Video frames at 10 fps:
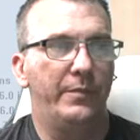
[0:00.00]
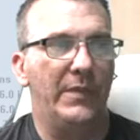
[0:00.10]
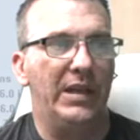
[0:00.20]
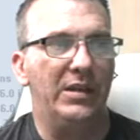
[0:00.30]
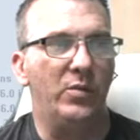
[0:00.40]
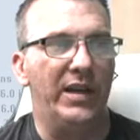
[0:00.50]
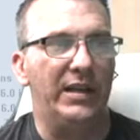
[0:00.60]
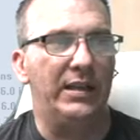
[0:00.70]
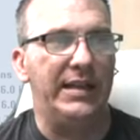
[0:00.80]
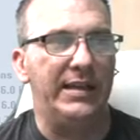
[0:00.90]
Is when it
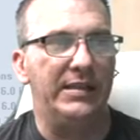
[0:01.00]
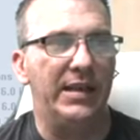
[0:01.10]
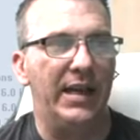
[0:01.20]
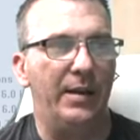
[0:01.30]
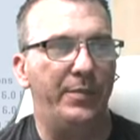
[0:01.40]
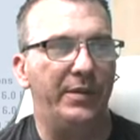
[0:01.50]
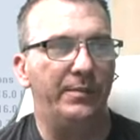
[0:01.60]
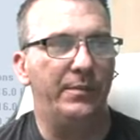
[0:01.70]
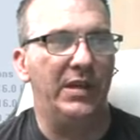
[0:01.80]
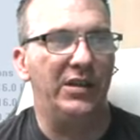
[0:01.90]
cleans up,
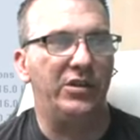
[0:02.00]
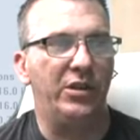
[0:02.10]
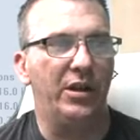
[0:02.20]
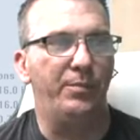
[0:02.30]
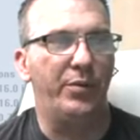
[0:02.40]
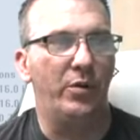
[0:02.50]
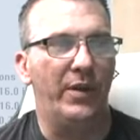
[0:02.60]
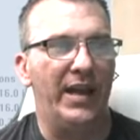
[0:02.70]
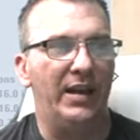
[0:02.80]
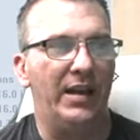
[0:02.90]
it should pull
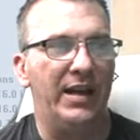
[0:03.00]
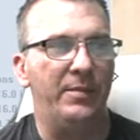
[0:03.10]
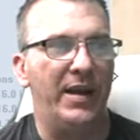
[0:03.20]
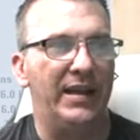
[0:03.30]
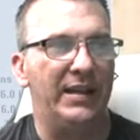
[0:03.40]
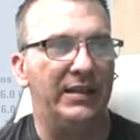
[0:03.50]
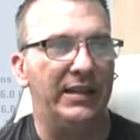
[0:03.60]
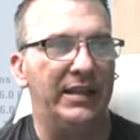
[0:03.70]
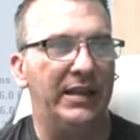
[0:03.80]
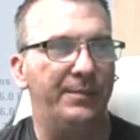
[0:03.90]
that line back and
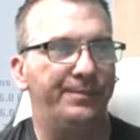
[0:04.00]
clean up